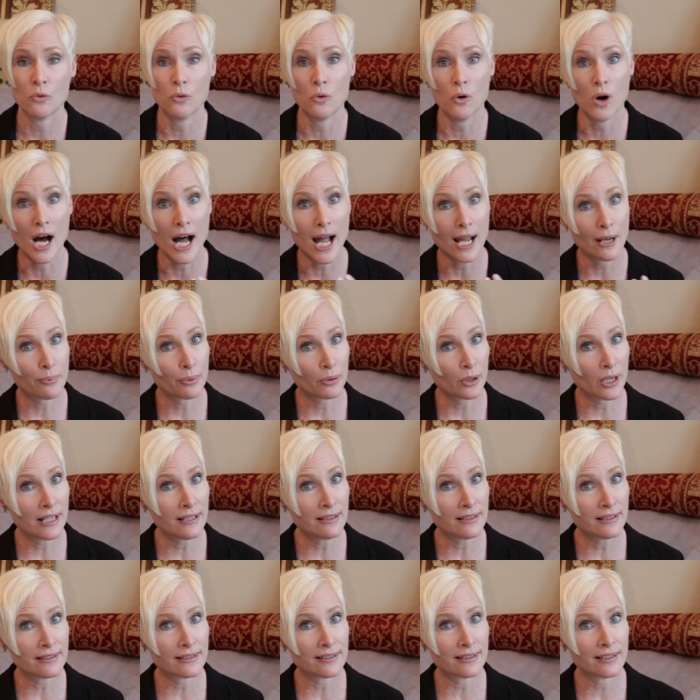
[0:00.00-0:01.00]
Why
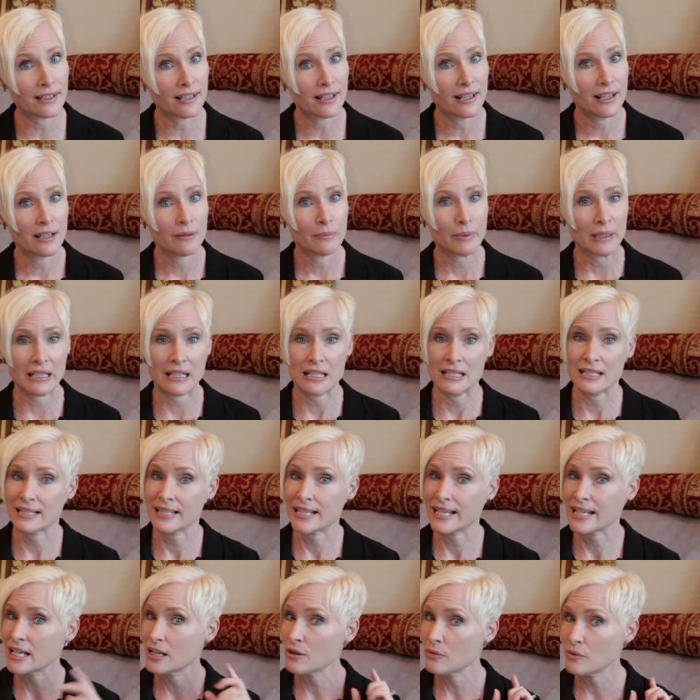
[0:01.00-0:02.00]
Prince?
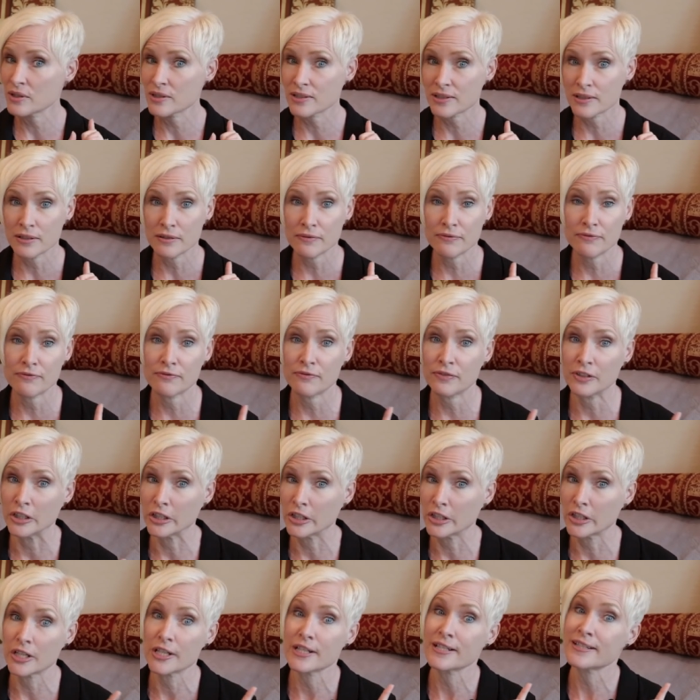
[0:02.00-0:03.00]
Because he was the
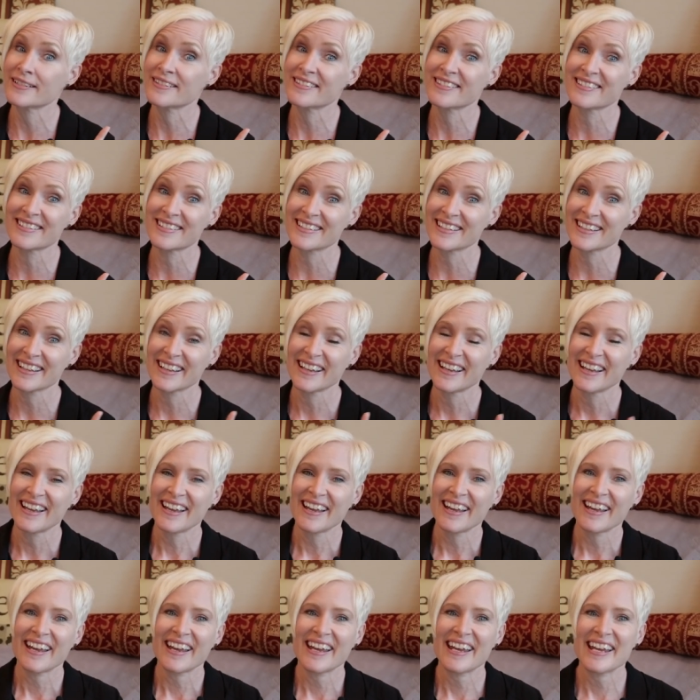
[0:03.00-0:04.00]
first.
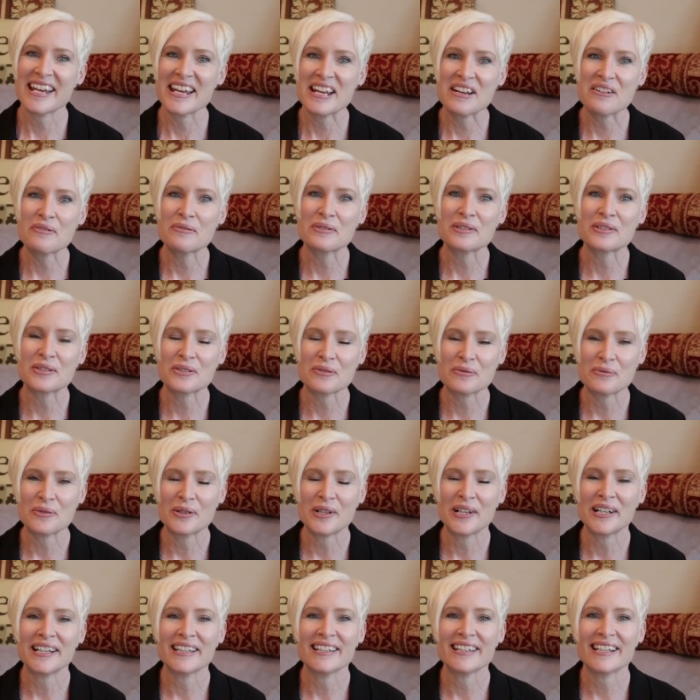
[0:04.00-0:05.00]
He was the
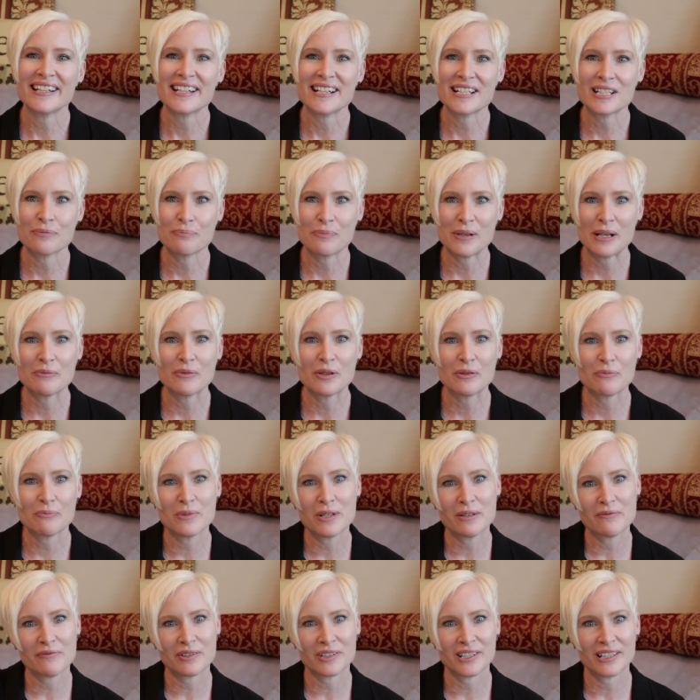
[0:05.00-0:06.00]
one that has been with
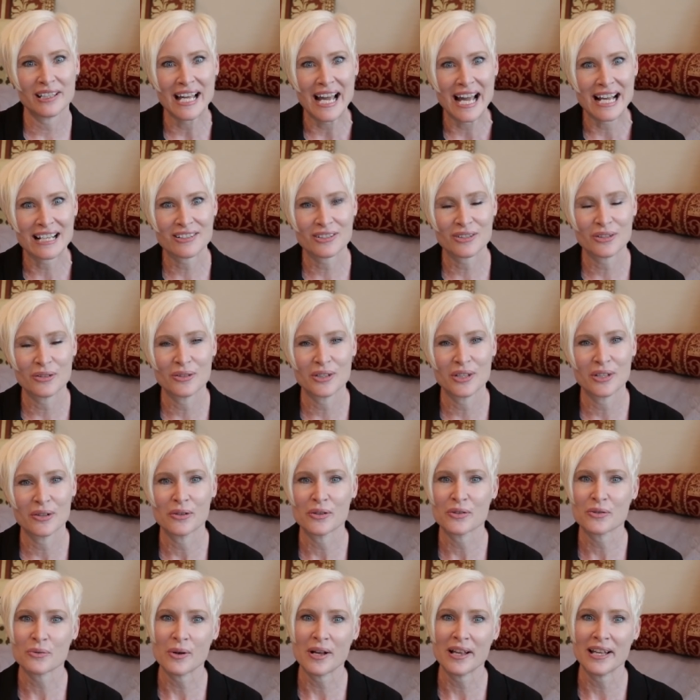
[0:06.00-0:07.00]
me for the last two
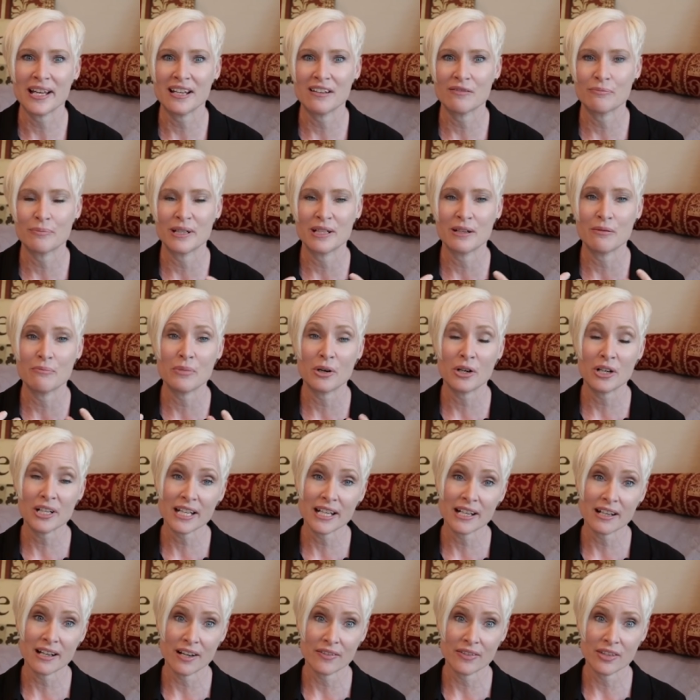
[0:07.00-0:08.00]
years while I have been
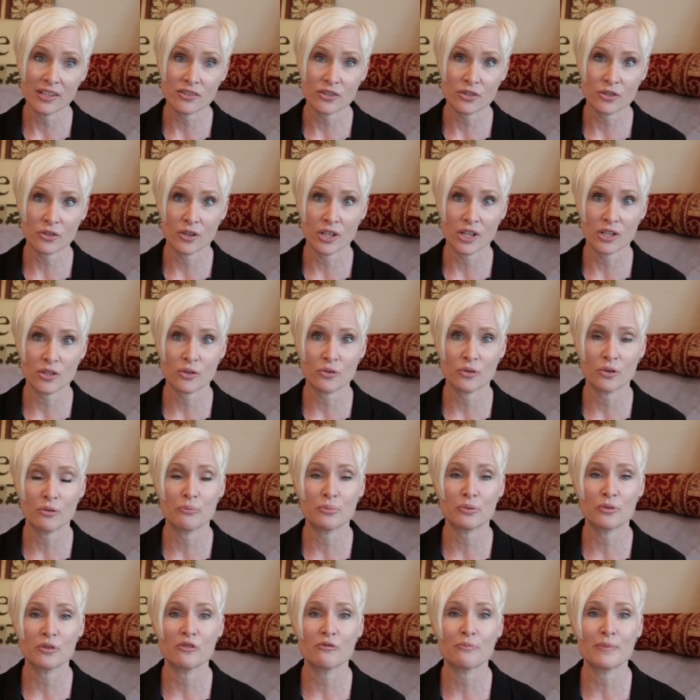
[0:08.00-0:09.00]
embarking on this journey to
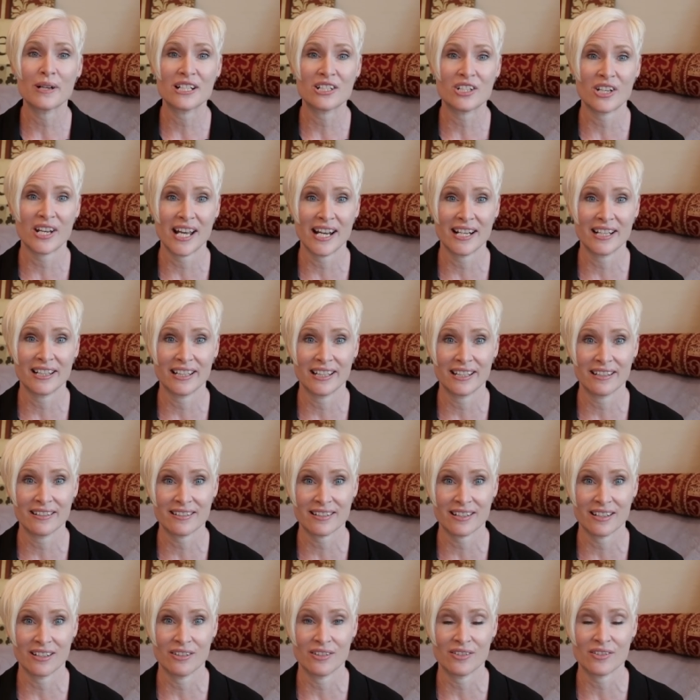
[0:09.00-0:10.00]
improve my channeling
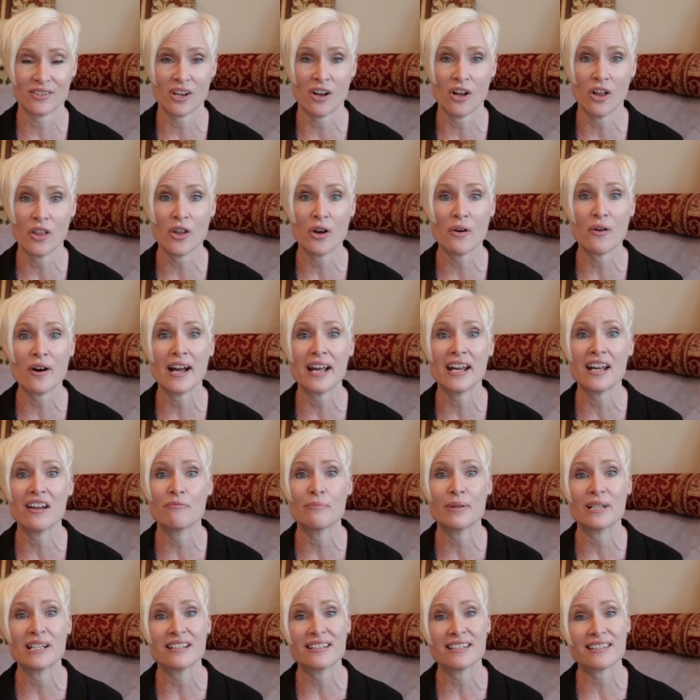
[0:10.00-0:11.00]
skills. Although I
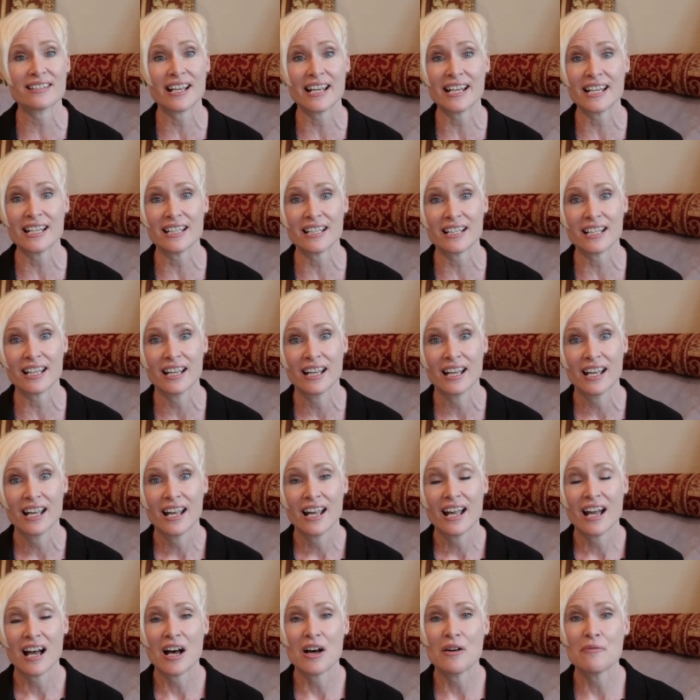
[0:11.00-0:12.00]
have been a psychic,
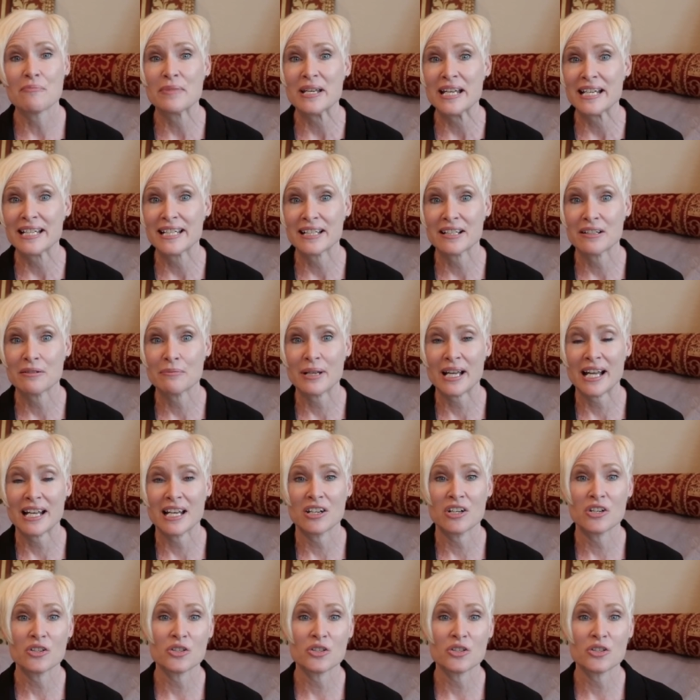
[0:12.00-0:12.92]
a medium, and an